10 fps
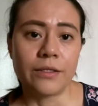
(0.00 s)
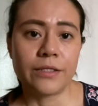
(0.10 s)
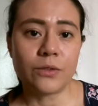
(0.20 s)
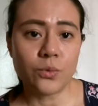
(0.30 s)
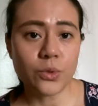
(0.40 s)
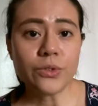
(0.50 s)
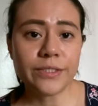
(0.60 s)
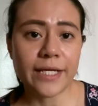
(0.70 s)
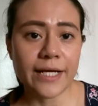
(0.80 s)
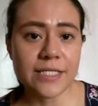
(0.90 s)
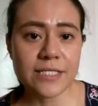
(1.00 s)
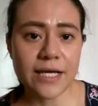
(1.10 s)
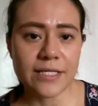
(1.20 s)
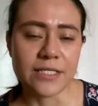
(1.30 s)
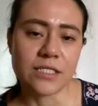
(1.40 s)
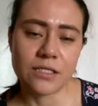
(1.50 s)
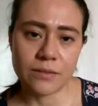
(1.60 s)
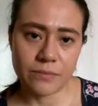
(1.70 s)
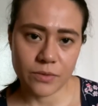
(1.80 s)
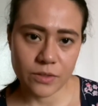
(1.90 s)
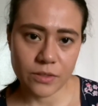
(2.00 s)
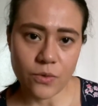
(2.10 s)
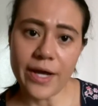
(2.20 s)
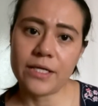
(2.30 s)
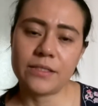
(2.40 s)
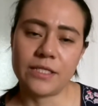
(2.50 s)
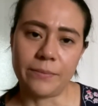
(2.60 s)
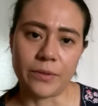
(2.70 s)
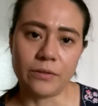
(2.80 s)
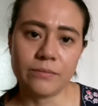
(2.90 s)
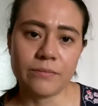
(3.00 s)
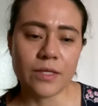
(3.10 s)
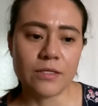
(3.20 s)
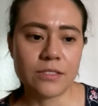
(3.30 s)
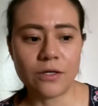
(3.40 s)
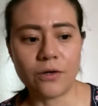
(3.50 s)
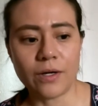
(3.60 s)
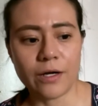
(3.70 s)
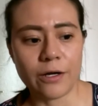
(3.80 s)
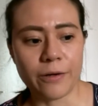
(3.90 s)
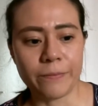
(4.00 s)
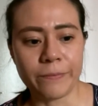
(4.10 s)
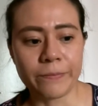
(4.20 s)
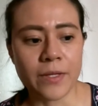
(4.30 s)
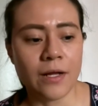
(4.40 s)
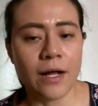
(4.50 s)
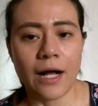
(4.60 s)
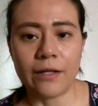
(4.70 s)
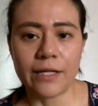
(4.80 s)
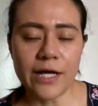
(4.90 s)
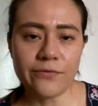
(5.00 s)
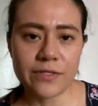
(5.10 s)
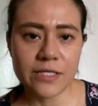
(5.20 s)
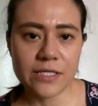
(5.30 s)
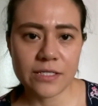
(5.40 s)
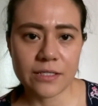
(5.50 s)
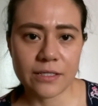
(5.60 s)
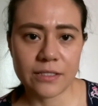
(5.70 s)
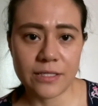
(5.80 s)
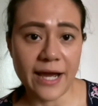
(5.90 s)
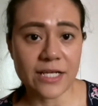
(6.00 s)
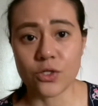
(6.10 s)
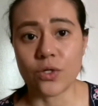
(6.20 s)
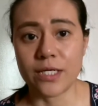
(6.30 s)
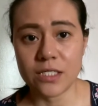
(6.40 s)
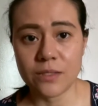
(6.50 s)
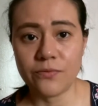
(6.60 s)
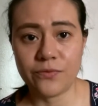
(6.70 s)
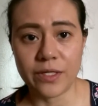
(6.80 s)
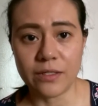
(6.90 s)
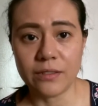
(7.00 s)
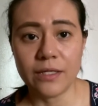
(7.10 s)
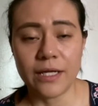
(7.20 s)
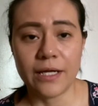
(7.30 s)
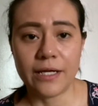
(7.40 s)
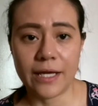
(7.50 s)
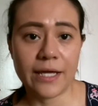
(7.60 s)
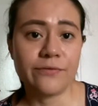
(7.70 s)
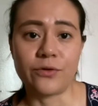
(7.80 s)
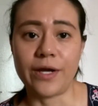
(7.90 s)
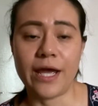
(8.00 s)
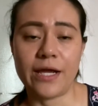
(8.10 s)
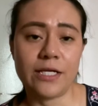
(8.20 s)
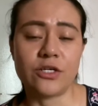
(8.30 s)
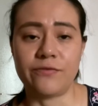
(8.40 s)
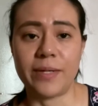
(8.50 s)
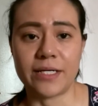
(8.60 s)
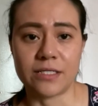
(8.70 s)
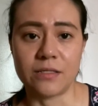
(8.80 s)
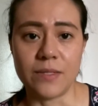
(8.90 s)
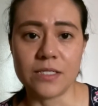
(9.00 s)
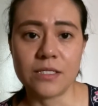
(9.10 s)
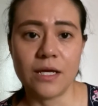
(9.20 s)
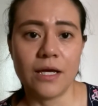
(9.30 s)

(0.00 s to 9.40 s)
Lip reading: The rules that I set is quite simple. So I'll have this text or custom field in for each of my customers.